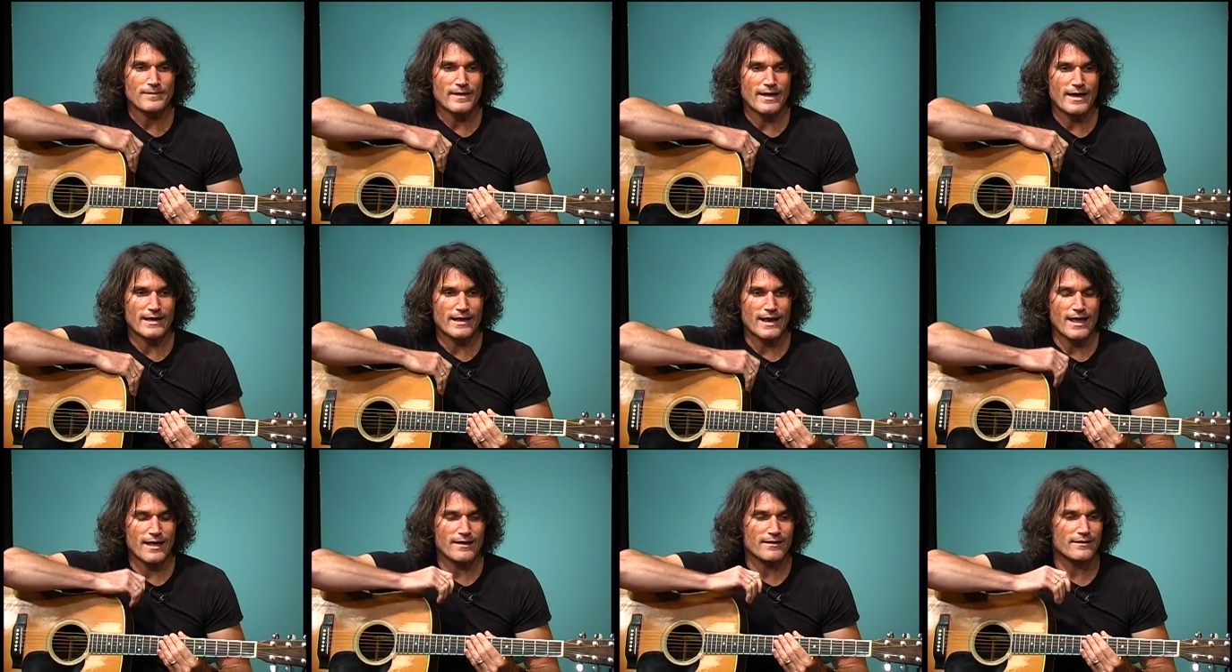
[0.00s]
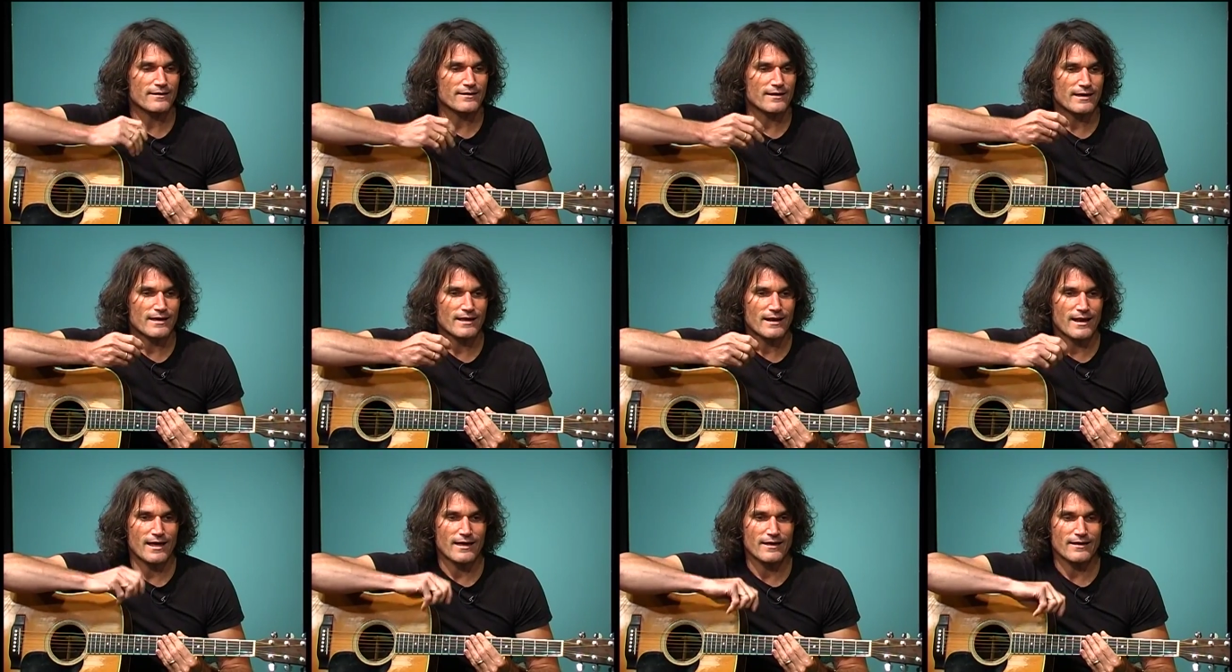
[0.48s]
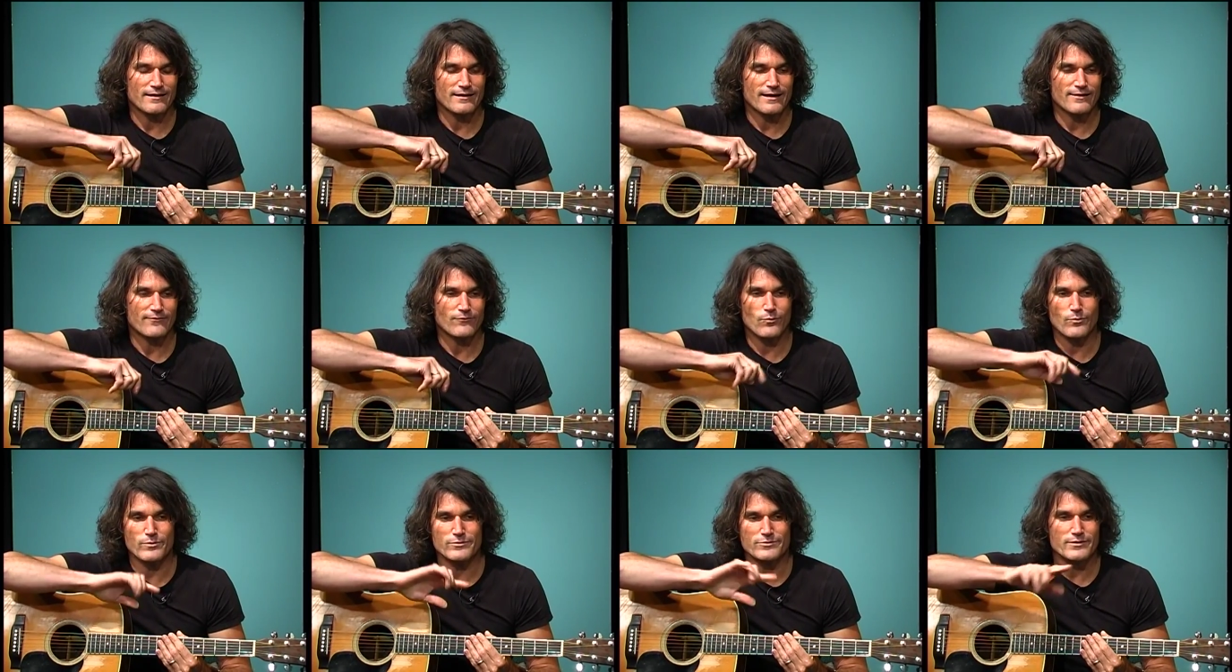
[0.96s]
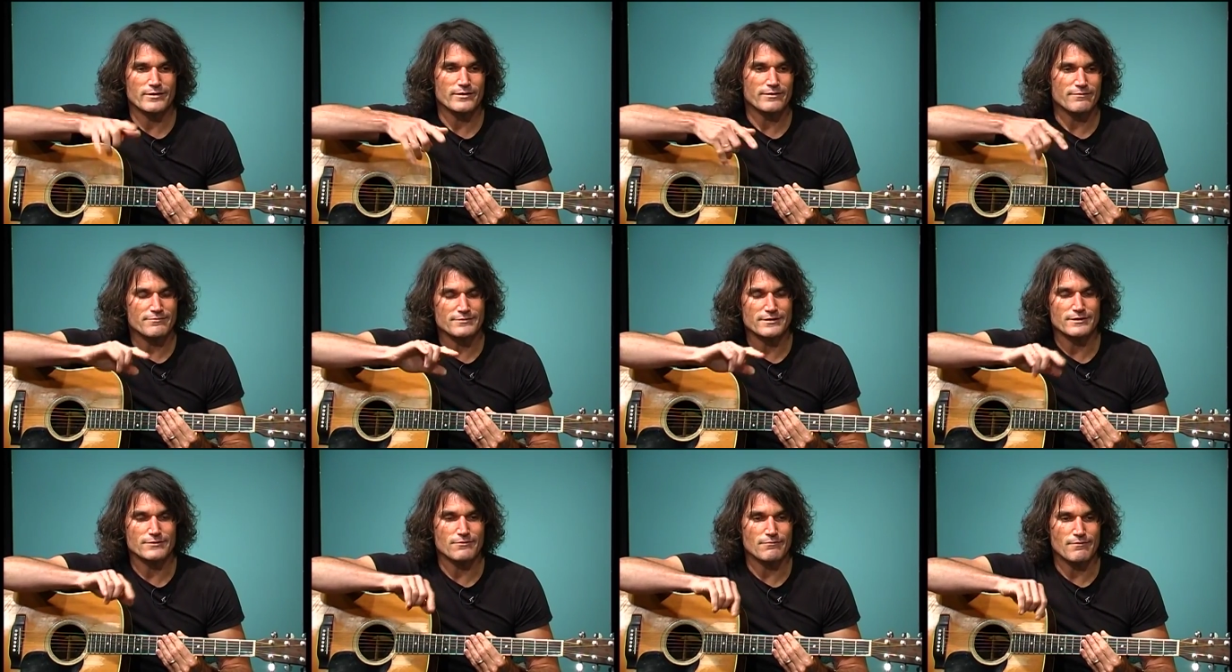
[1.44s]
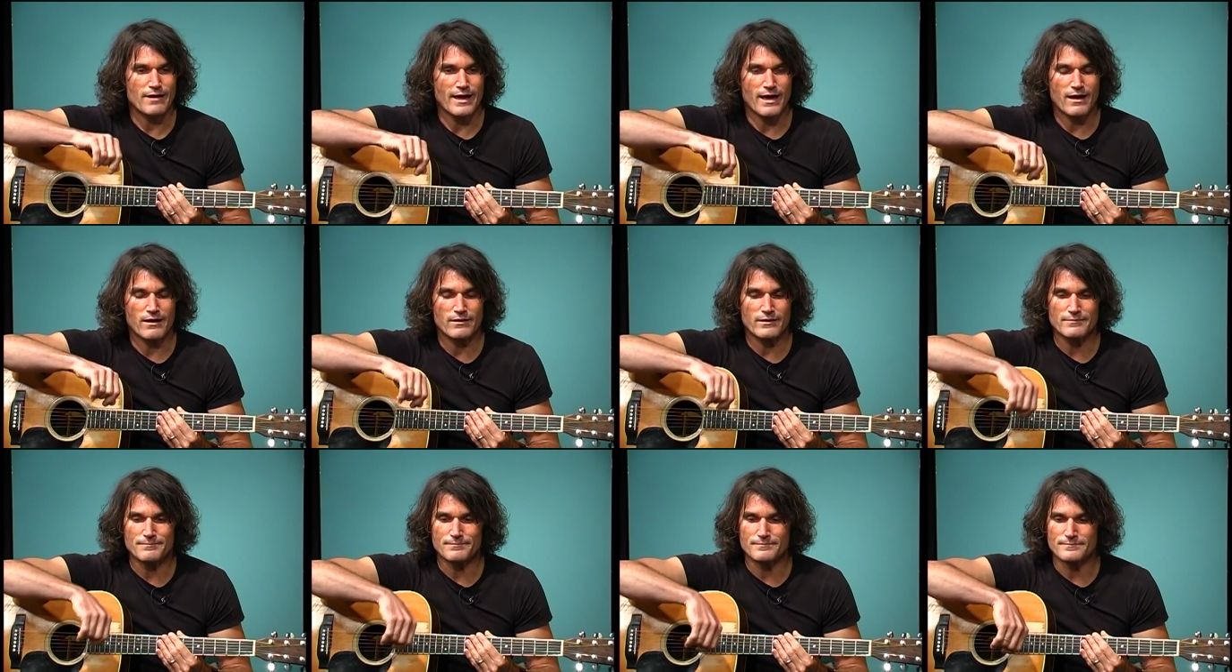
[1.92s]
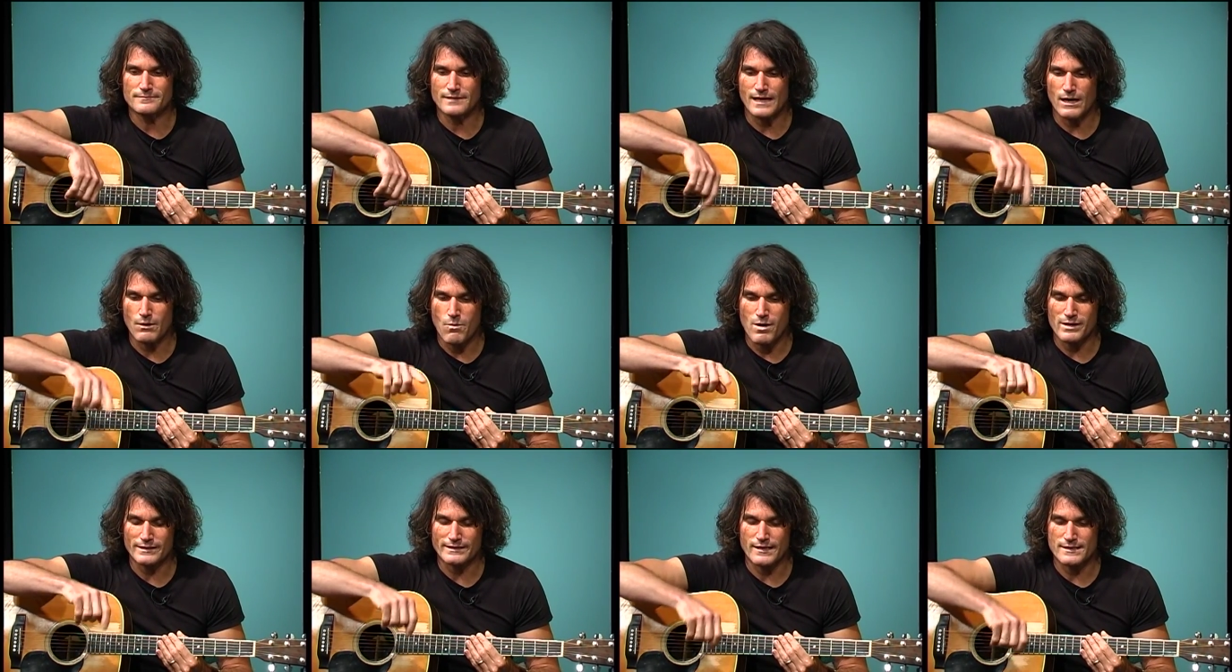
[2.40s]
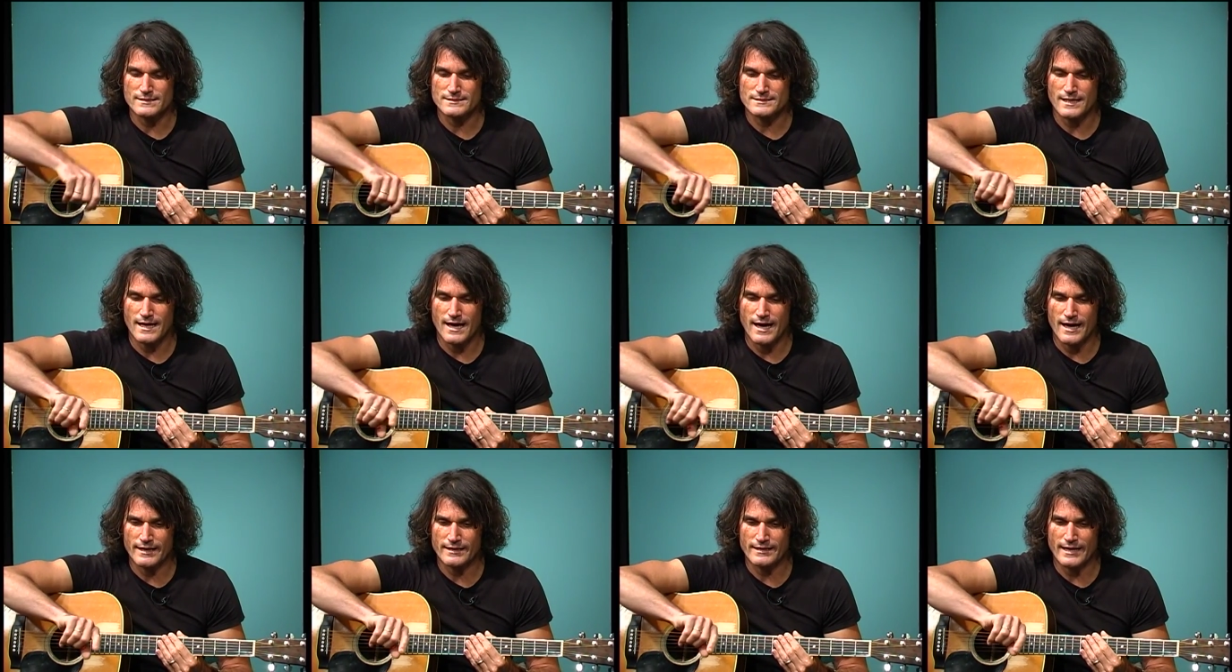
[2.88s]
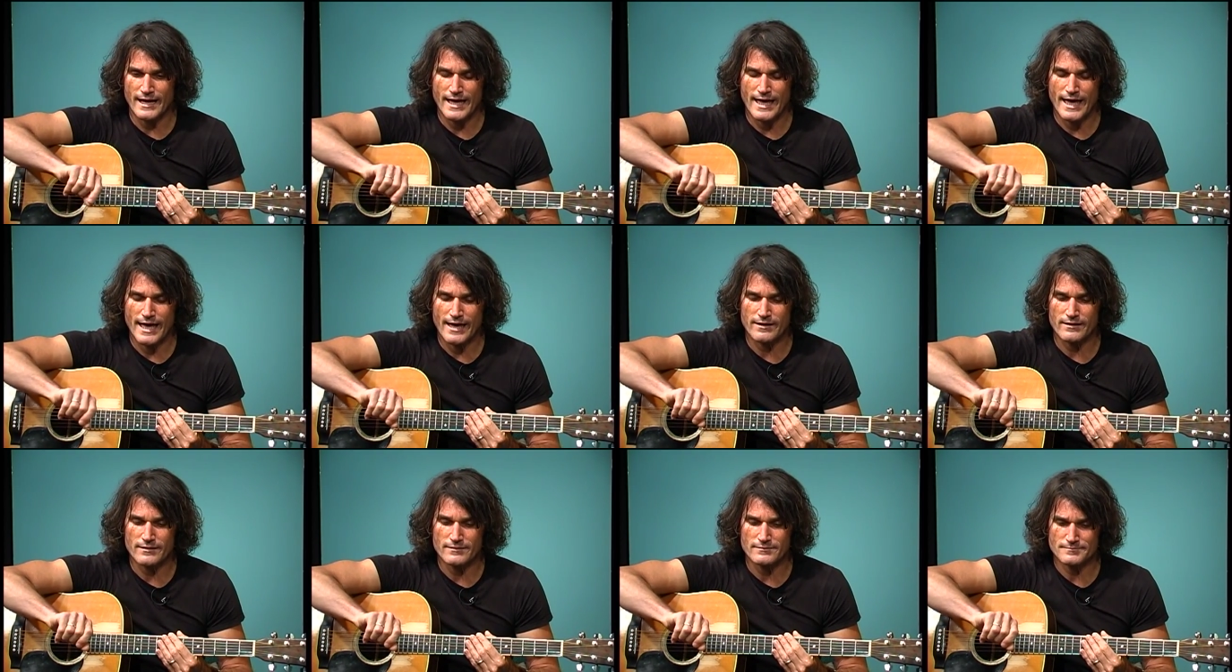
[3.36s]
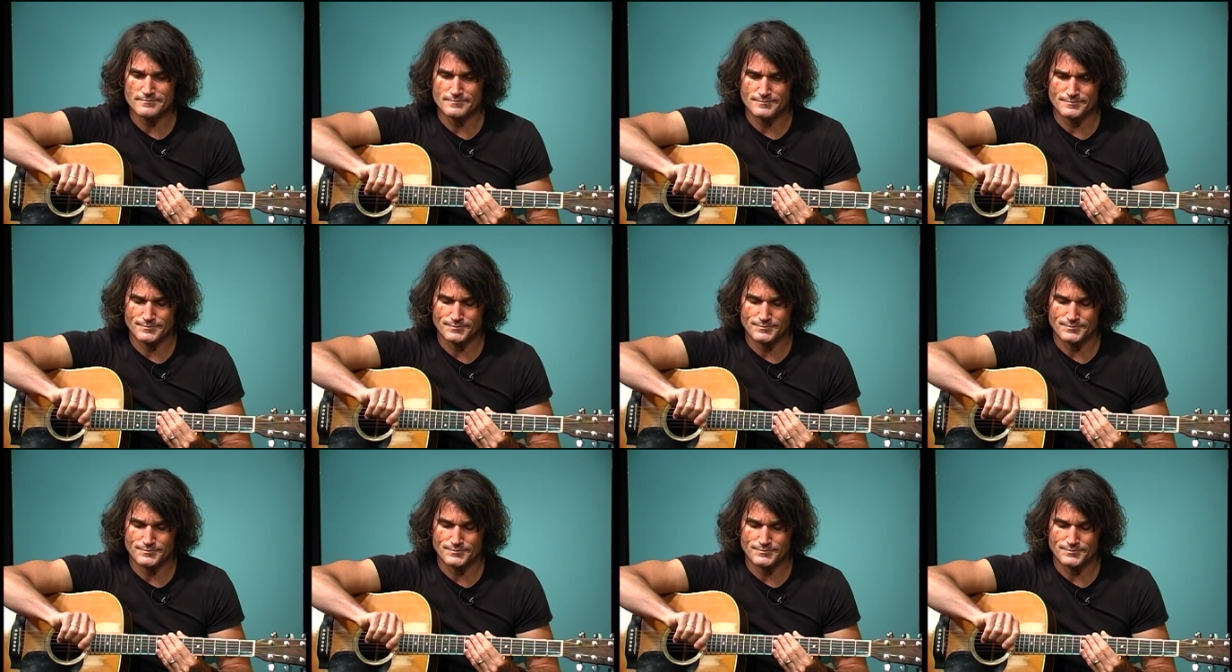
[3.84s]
And I, and I, everyone was kind of sitting around, and I walked outside, and I had a,